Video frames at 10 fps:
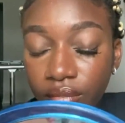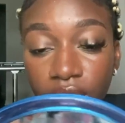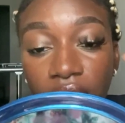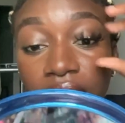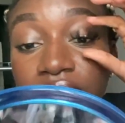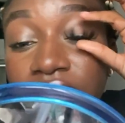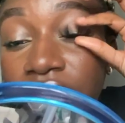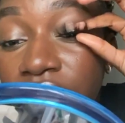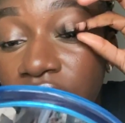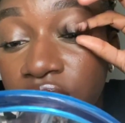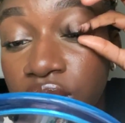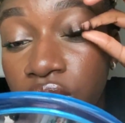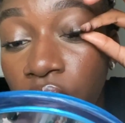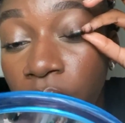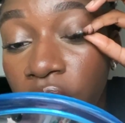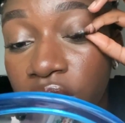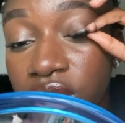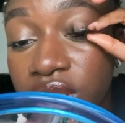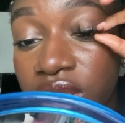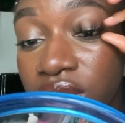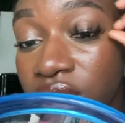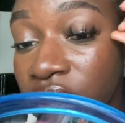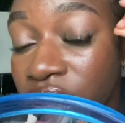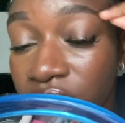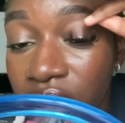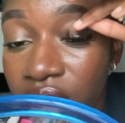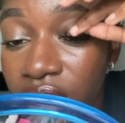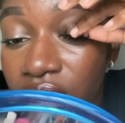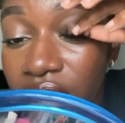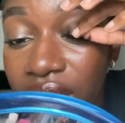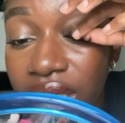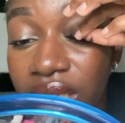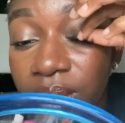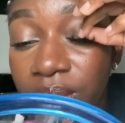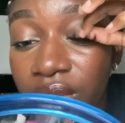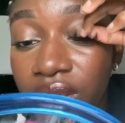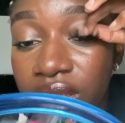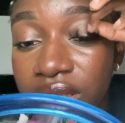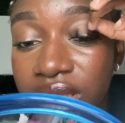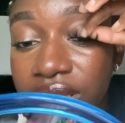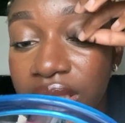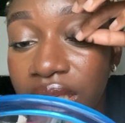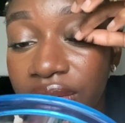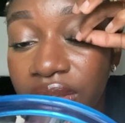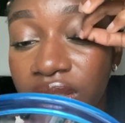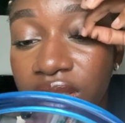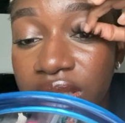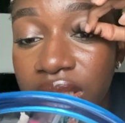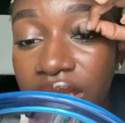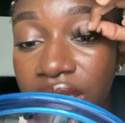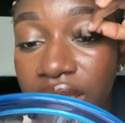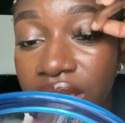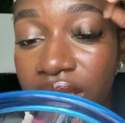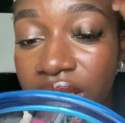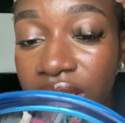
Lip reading: Like, seeing it so much, you're like, bro, is this ever going to end?